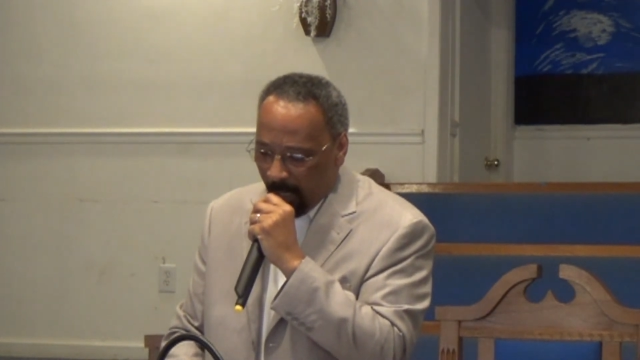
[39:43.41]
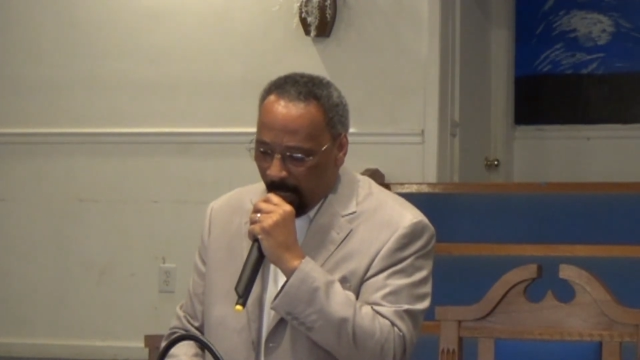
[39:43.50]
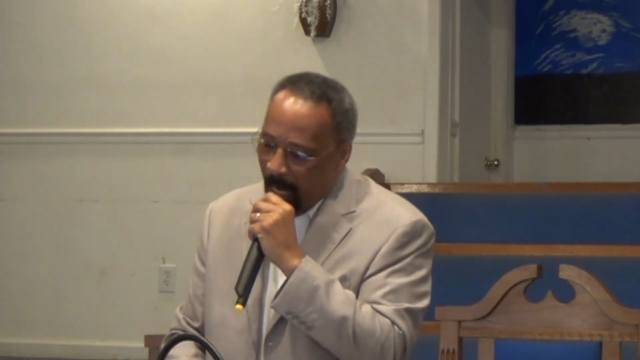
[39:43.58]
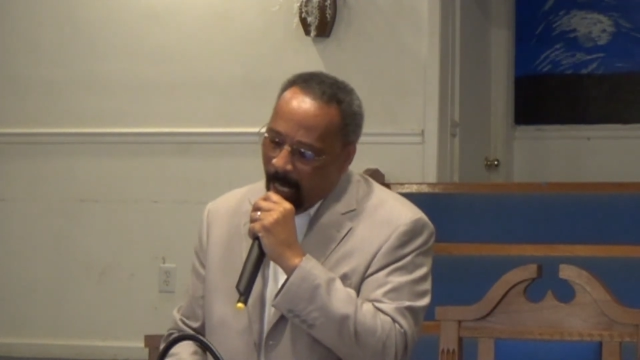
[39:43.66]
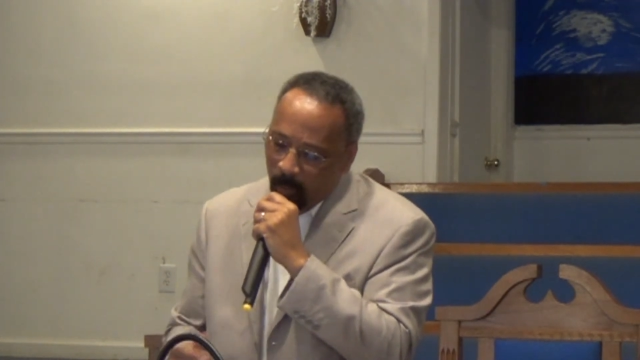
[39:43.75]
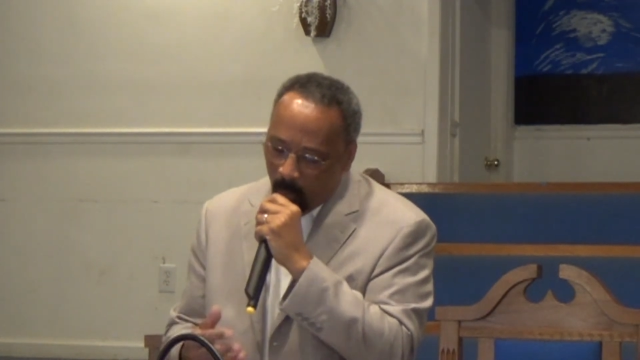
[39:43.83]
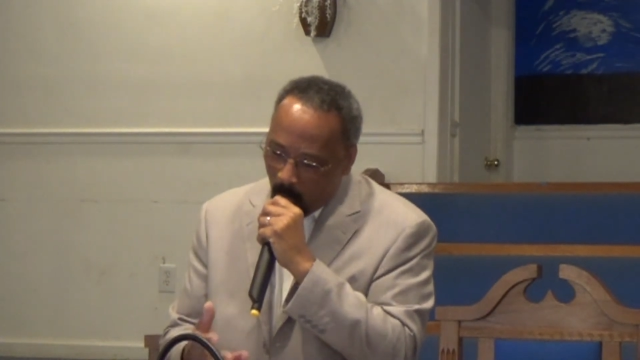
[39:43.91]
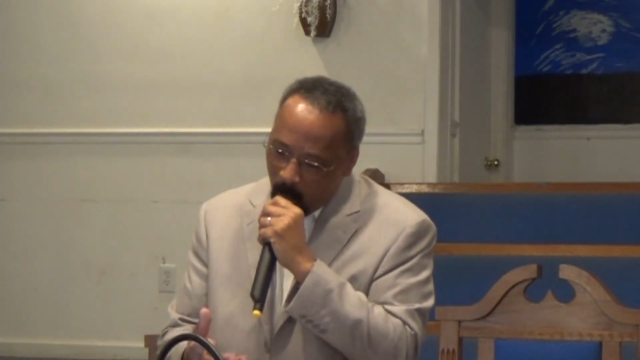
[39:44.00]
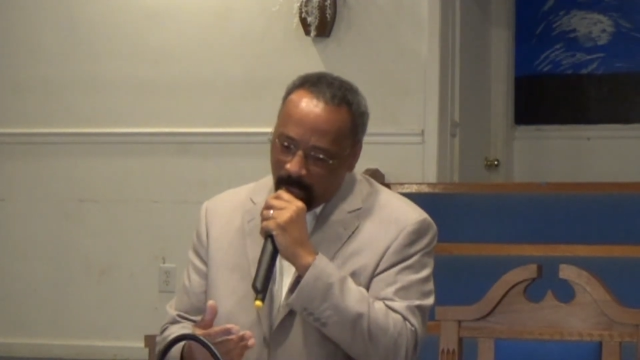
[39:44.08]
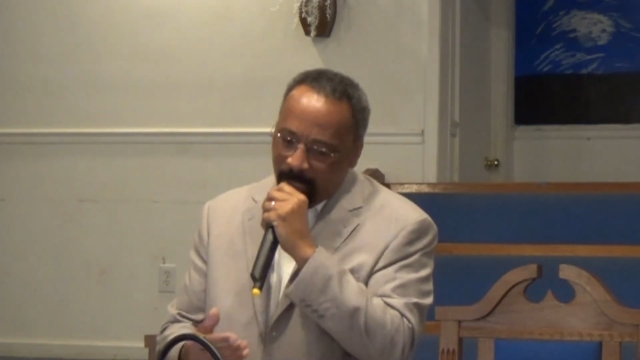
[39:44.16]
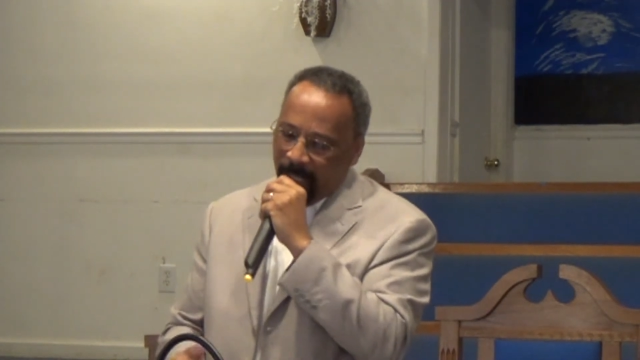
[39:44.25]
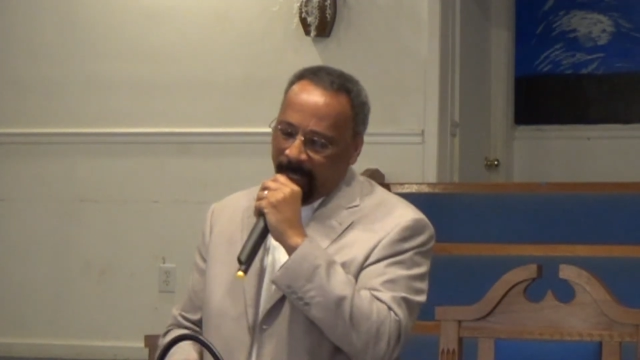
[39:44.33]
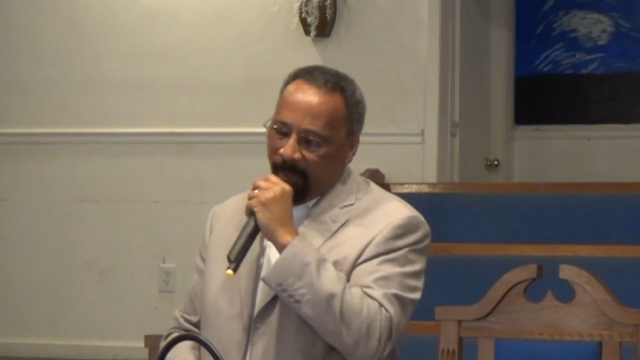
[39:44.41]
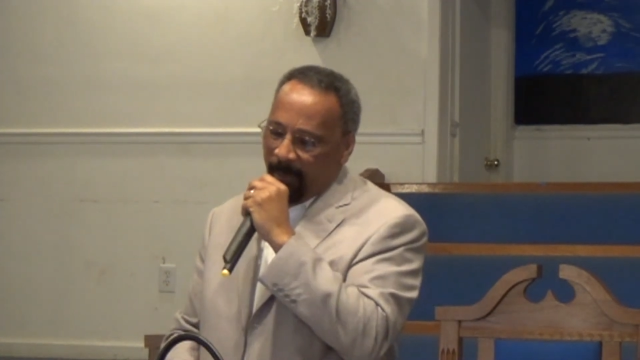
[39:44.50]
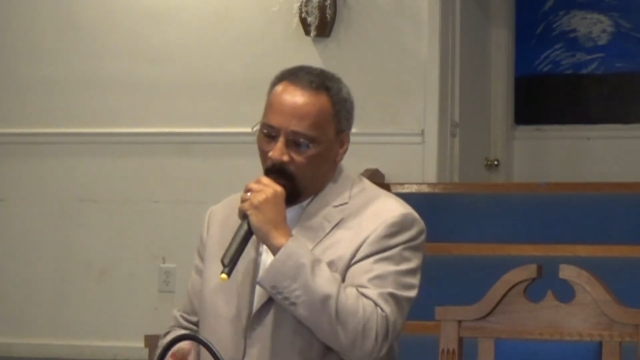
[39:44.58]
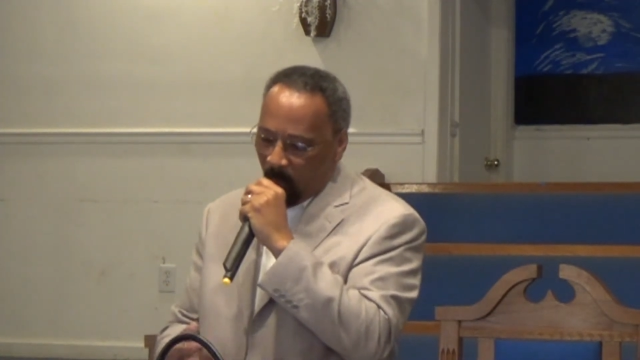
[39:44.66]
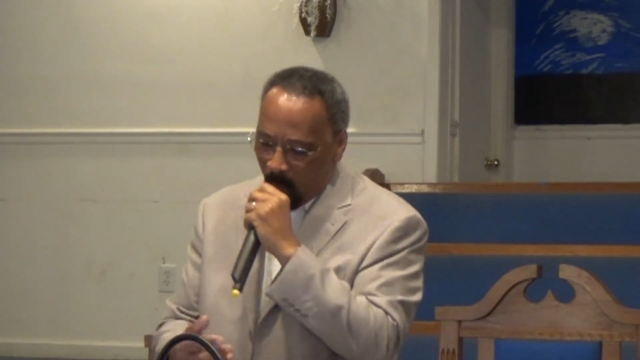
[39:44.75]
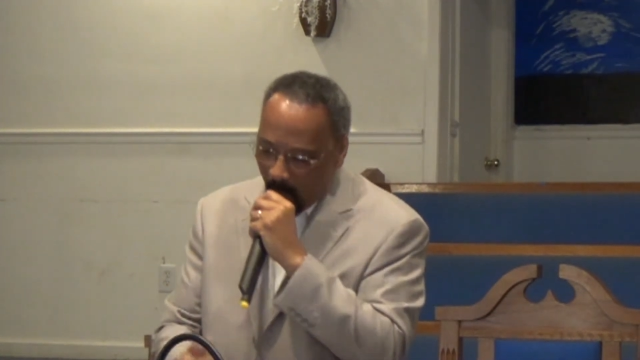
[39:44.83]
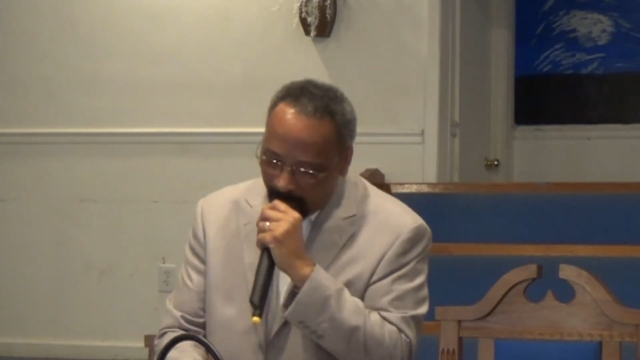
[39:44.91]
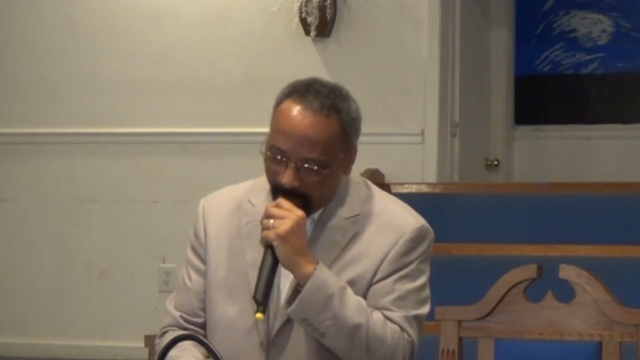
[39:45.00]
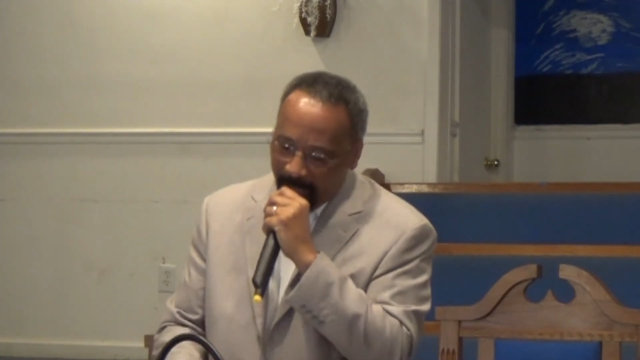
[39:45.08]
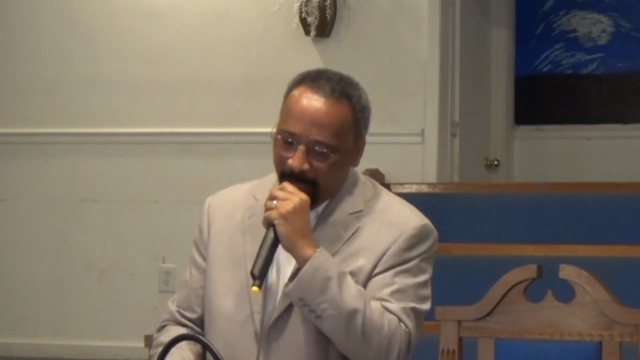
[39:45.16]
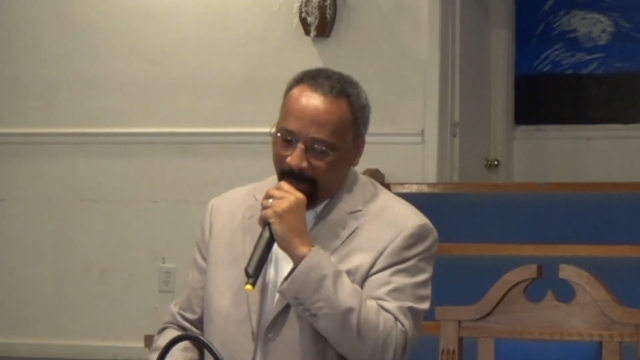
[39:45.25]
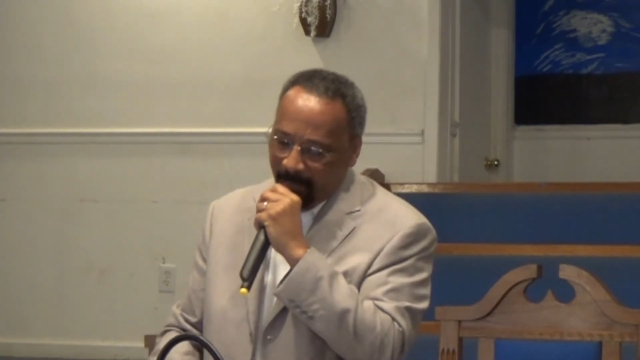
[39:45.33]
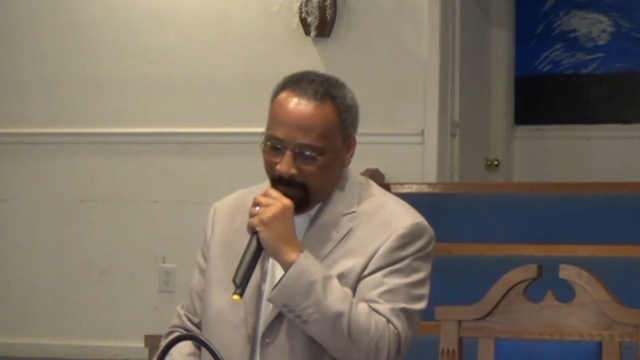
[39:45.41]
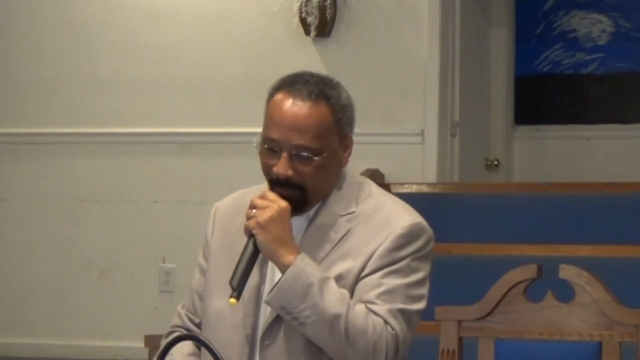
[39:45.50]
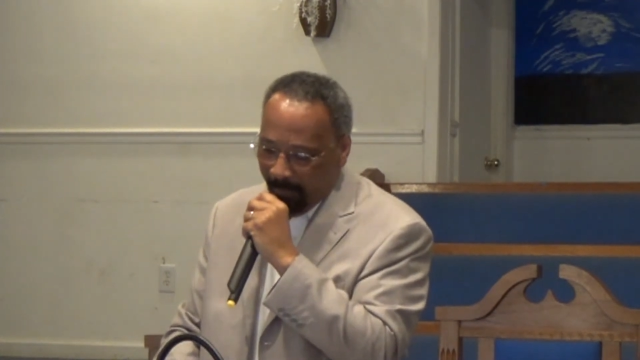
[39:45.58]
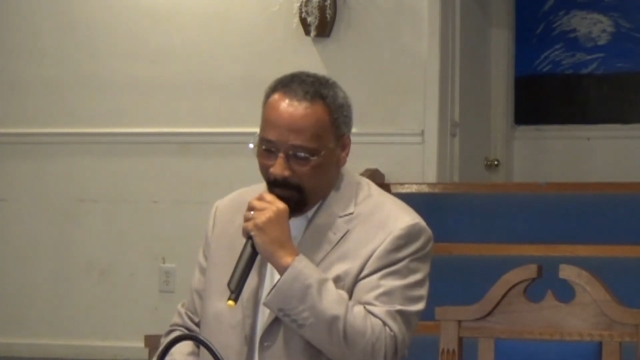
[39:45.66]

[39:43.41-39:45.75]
God warned them and warned them.